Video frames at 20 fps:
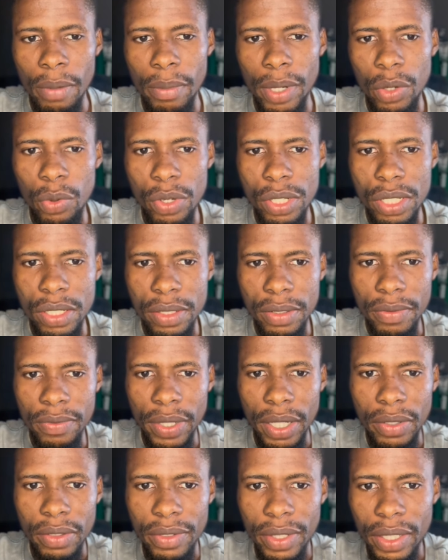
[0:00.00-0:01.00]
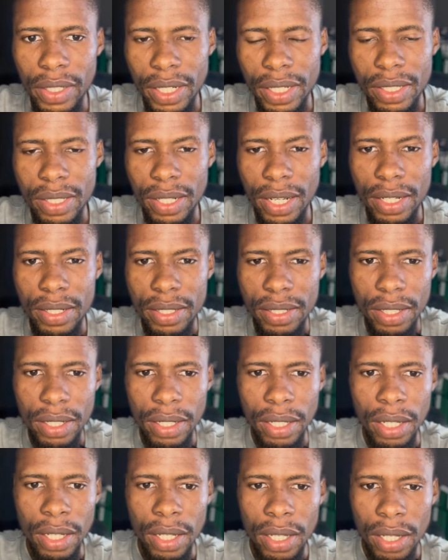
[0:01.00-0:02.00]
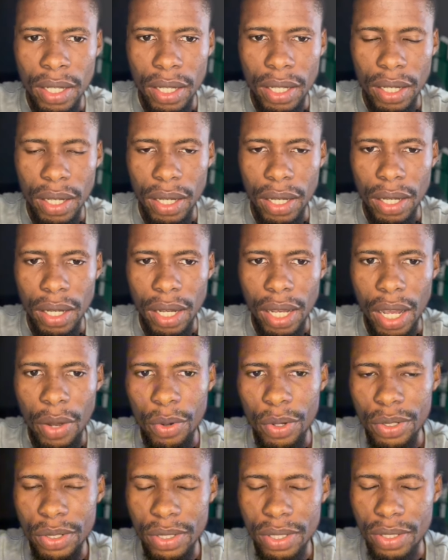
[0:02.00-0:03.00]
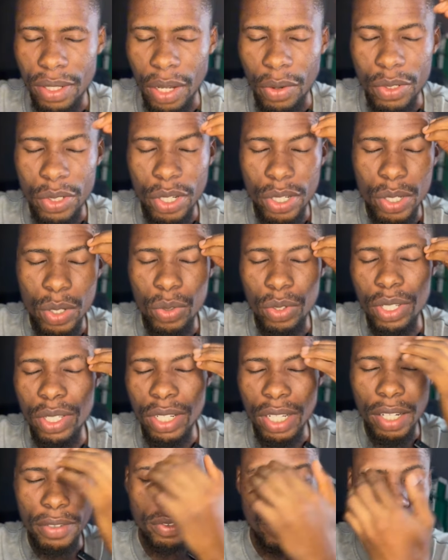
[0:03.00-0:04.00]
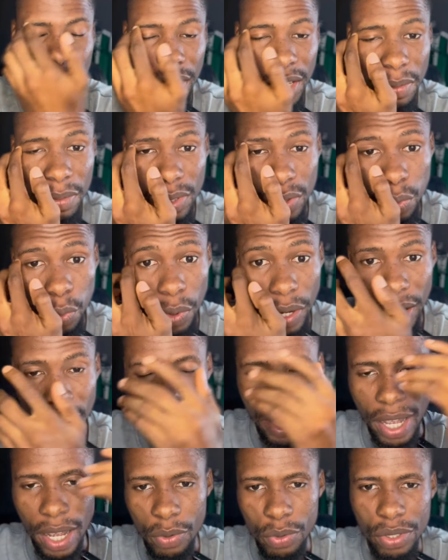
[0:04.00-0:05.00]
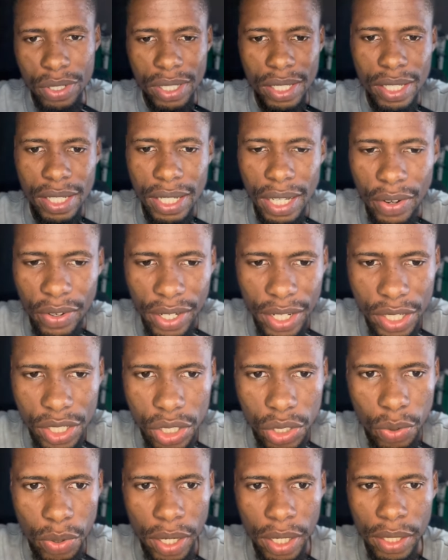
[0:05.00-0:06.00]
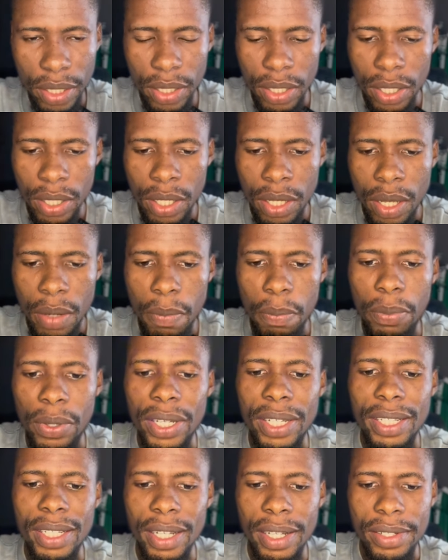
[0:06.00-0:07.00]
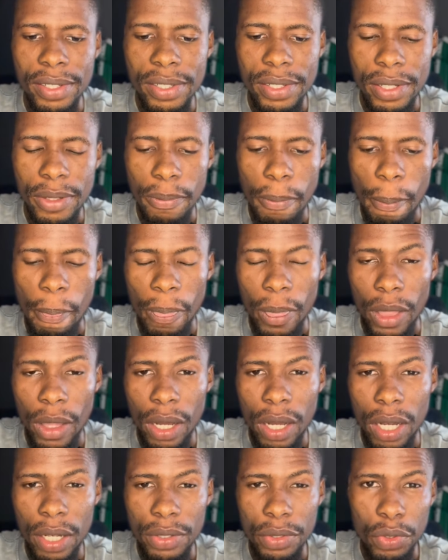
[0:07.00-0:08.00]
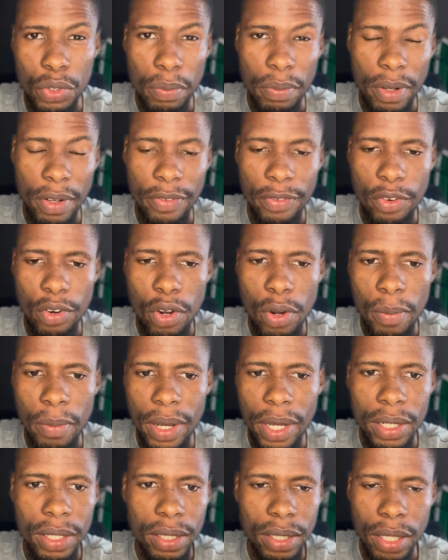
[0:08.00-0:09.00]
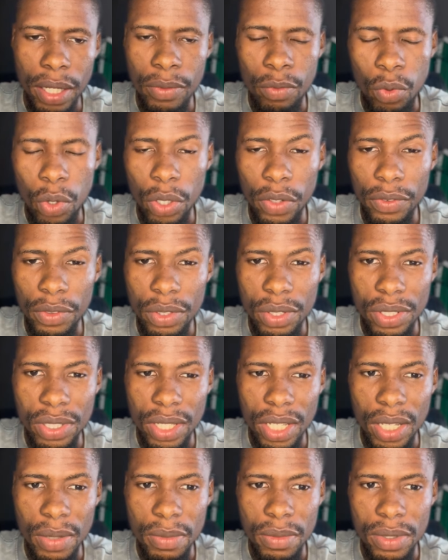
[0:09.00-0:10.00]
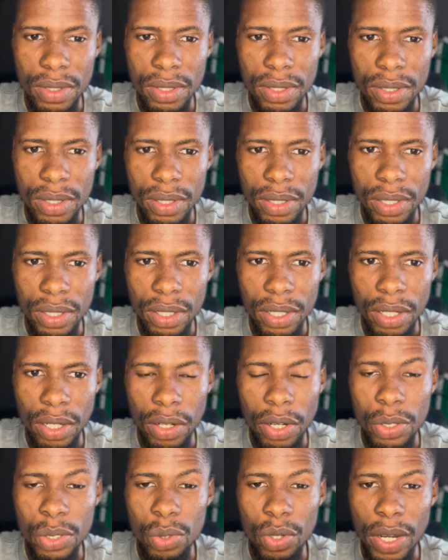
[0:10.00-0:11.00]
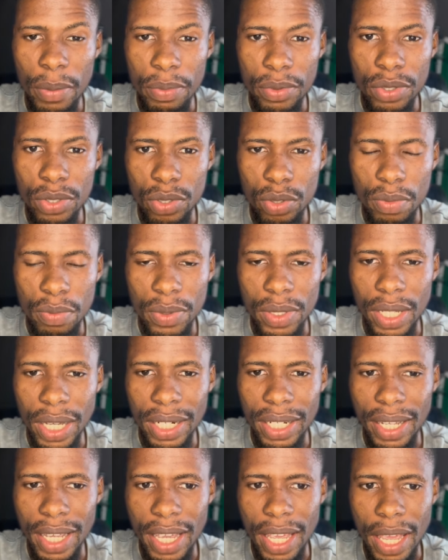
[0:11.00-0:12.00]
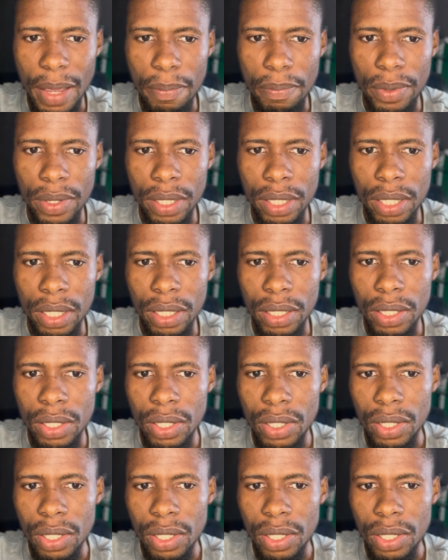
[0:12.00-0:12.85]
But it was very, very exciting. I was just looking out for games where I would see our Nigerian players perform, and one of those games also happens to be an epic